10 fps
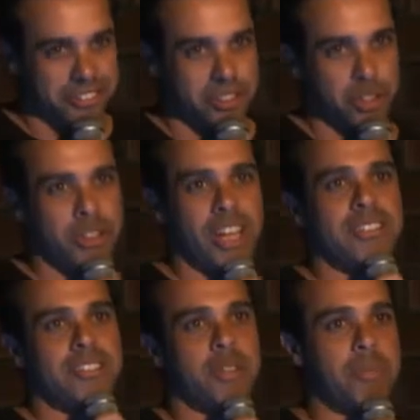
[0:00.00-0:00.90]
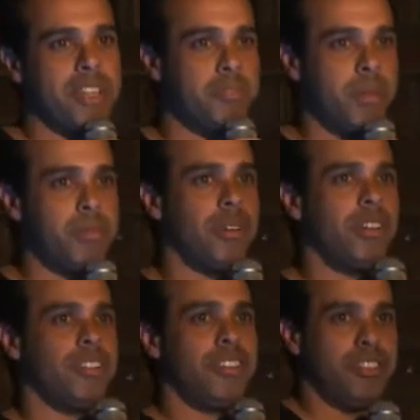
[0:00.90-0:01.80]
you get the best
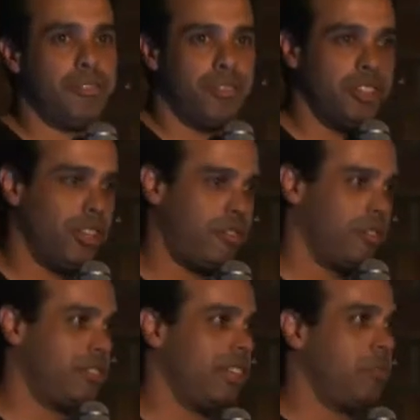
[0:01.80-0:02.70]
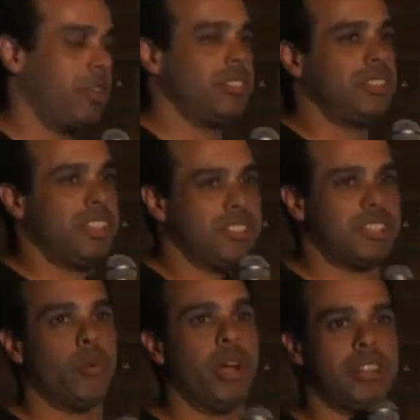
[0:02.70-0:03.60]
people. If you see a person that you
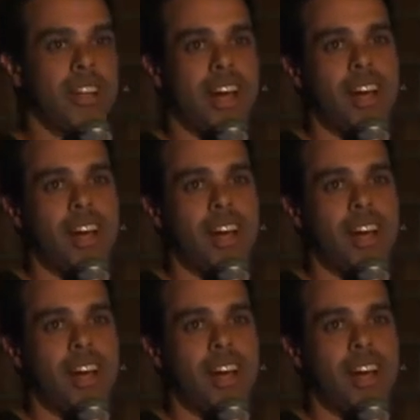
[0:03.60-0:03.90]
say, well,